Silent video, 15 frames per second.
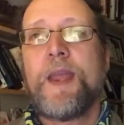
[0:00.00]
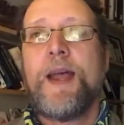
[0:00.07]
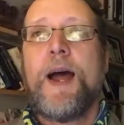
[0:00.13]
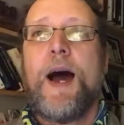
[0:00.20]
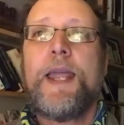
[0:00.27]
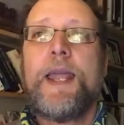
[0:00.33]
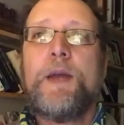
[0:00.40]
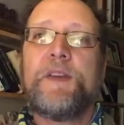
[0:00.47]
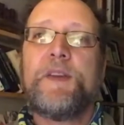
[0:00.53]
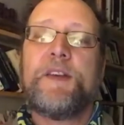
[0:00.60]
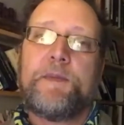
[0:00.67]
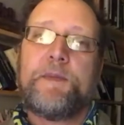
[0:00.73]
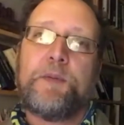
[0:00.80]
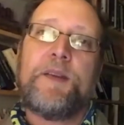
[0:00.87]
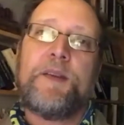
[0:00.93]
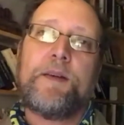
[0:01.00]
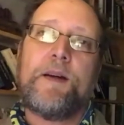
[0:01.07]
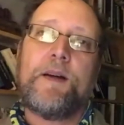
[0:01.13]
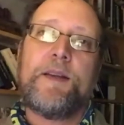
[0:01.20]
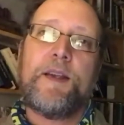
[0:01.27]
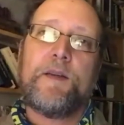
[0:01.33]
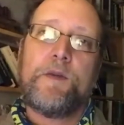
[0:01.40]
And he was expressing
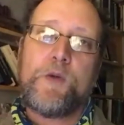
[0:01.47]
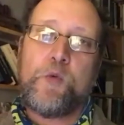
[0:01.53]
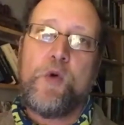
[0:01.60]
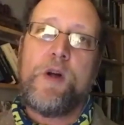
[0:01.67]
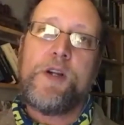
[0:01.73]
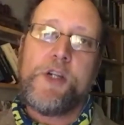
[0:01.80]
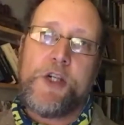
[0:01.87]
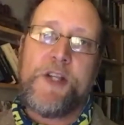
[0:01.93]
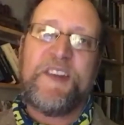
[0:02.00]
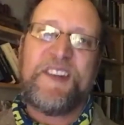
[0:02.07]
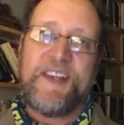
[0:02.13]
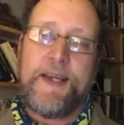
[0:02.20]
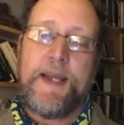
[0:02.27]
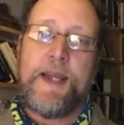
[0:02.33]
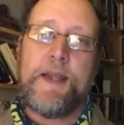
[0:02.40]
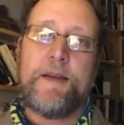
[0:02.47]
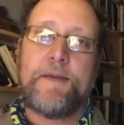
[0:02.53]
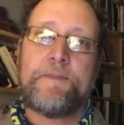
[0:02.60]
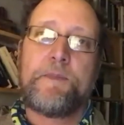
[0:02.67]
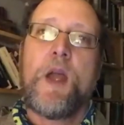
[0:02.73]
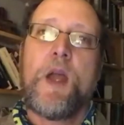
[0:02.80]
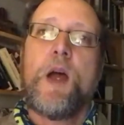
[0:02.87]
ideas which weren't just his,
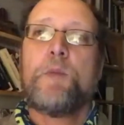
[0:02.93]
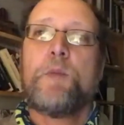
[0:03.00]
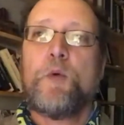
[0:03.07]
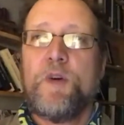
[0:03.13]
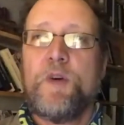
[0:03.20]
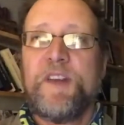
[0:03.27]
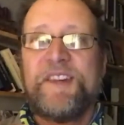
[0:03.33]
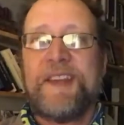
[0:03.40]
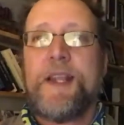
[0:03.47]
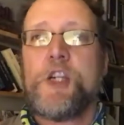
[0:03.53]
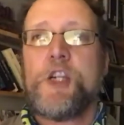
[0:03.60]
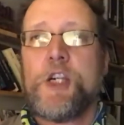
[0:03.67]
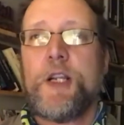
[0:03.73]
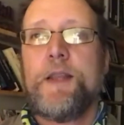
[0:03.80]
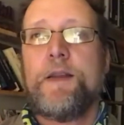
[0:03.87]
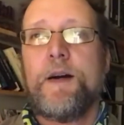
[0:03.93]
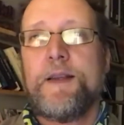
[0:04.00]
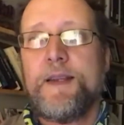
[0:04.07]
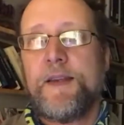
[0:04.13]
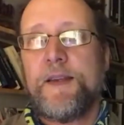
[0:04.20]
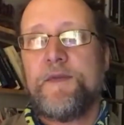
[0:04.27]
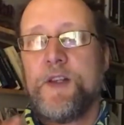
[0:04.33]
but were essentially the
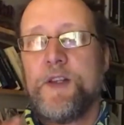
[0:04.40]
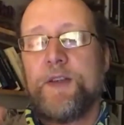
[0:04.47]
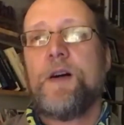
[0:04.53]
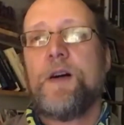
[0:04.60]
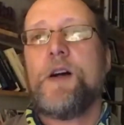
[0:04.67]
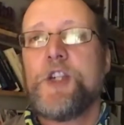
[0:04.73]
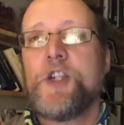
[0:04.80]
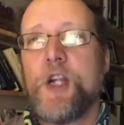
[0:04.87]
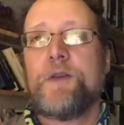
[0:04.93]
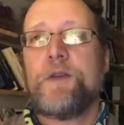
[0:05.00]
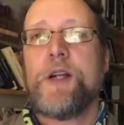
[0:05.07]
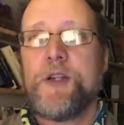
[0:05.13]
ideas of an entire generation of